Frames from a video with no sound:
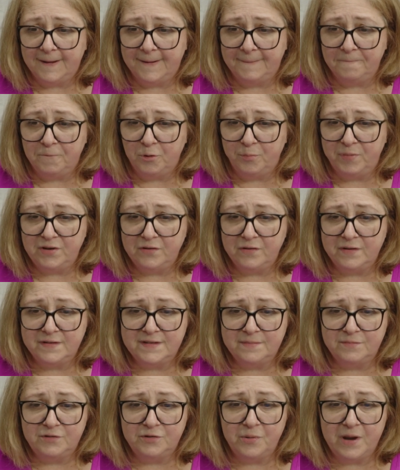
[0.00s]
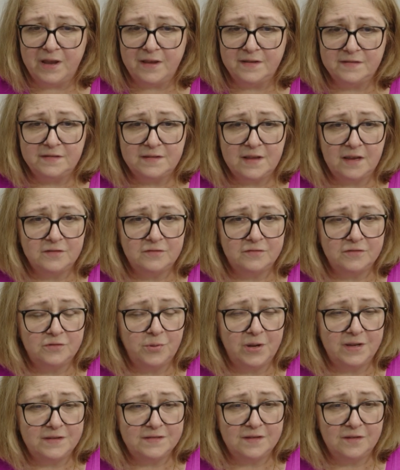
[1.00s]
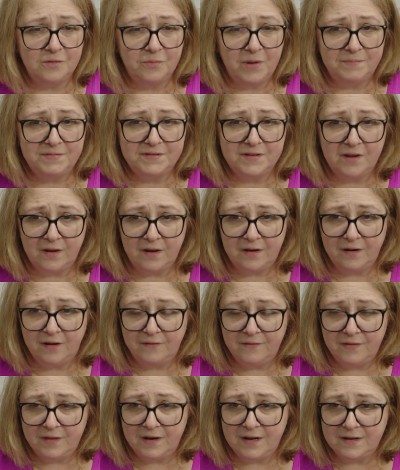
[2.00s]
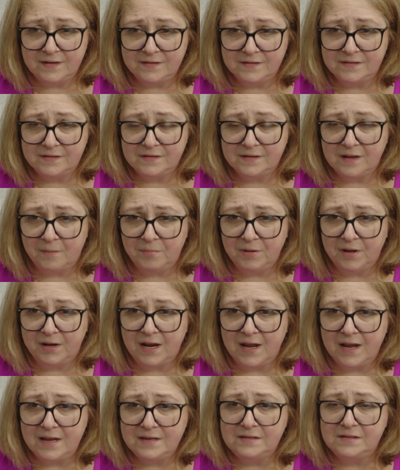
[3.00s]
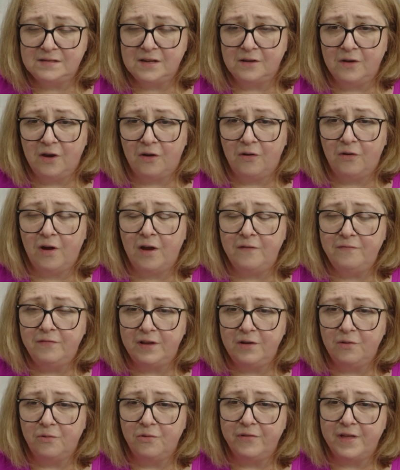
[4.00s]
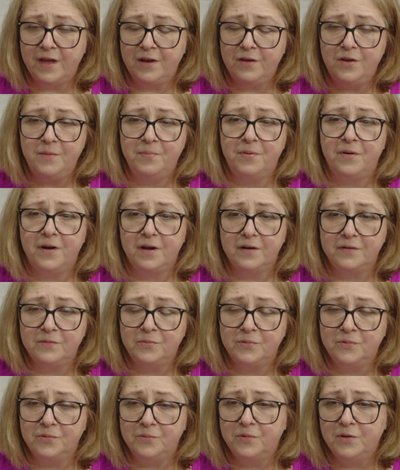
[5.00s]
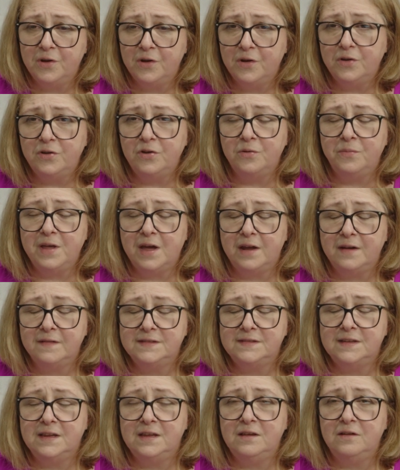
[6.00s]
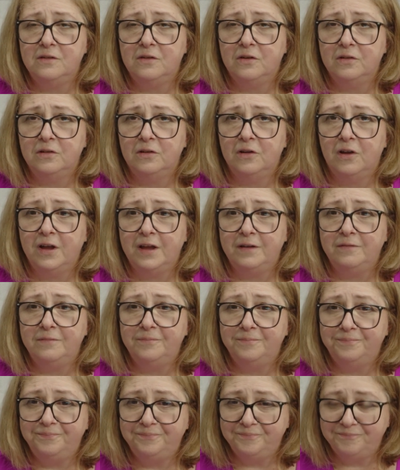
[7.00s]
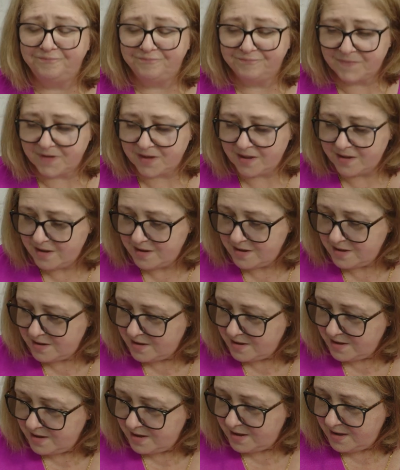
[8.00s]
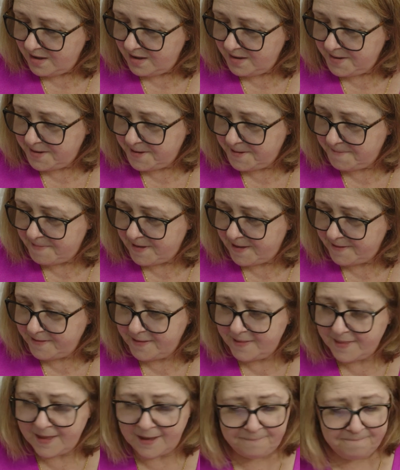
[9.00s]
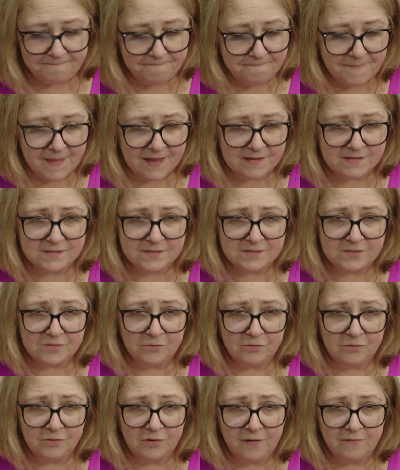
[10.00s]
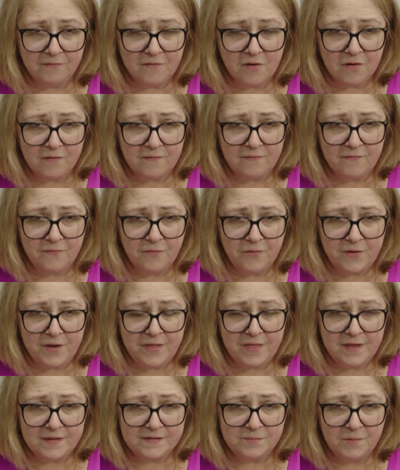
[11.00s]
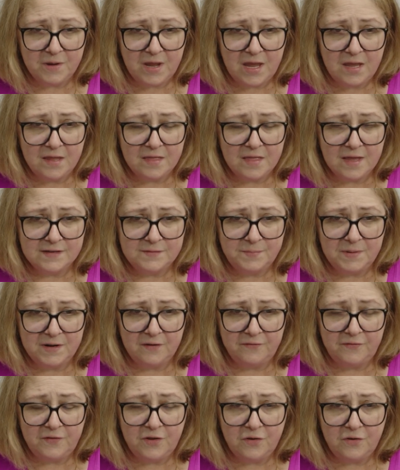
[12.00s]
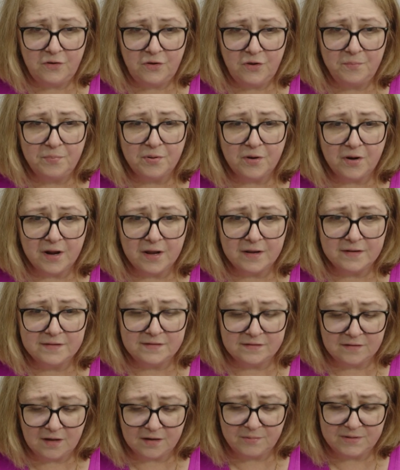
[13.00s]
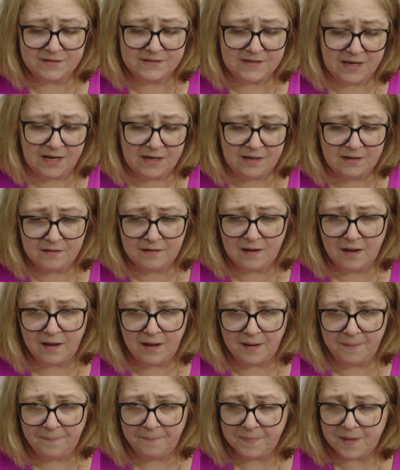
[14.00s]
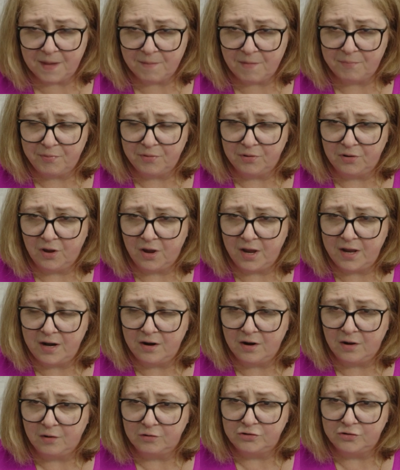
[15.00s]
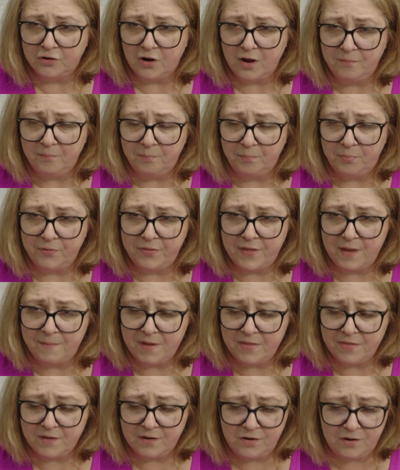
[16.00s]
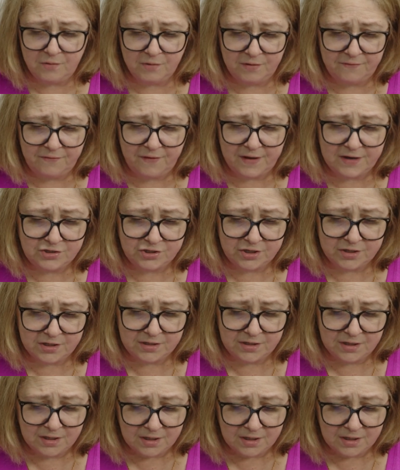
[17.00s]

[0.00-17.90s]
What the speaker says: We'll be doing some extra tweaks to the website over the next couple of days. So hopefully all that new product you'll be able to see online. Other than that, that's all I've got for you this week. There's been a few new products, like we said, come up online, and I'll try and put them in the new and featured